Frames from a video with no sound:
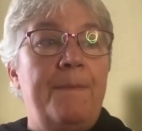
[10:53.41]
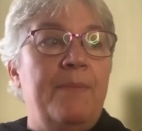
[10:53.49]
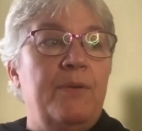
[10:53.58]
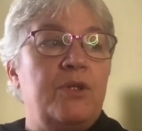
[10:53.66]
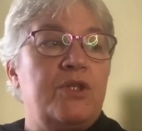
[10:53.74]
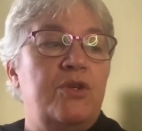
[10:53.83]

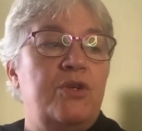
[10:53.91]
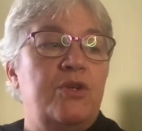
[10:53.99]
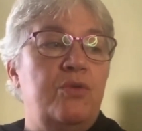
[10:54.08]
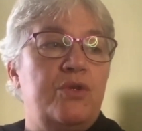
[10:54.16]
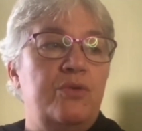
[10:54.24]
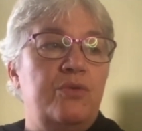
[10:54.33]
able
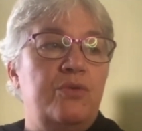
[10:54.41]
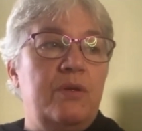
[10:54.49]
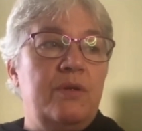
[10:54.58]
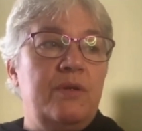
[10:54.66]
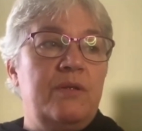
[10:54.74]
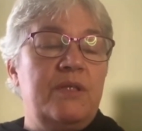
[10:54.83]
to
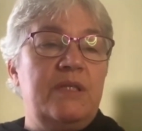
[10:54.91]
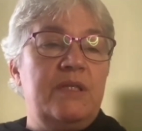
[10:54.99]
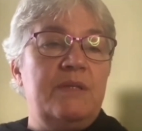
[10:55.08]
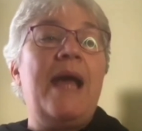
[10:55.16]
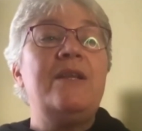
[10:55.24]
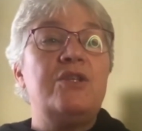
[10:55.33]

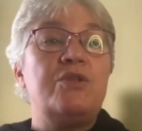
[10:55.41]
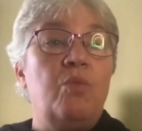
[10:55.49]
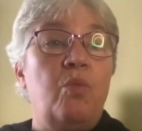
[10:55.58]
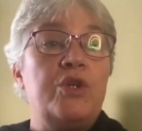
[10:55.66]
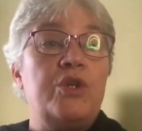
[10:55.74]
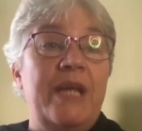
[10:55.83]
demand
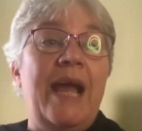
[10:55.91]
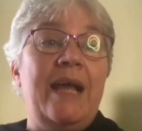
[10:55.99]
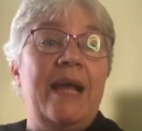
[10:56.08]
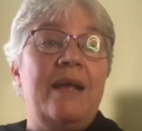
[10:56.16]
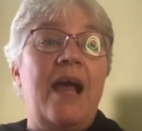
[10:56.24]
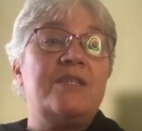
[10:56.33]
what she
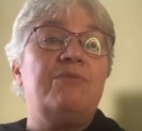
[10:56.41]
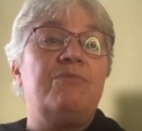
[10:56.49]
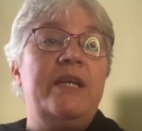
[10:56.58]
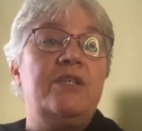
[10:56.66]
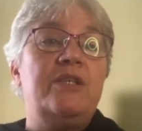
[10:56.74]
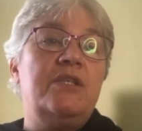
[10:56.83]
has the
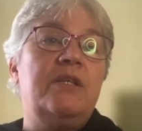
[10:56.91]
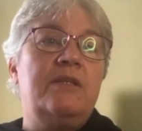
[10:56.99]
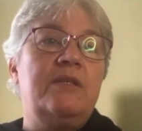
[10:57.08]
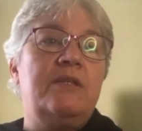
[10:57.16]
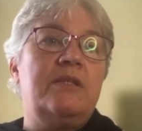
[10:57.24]
right to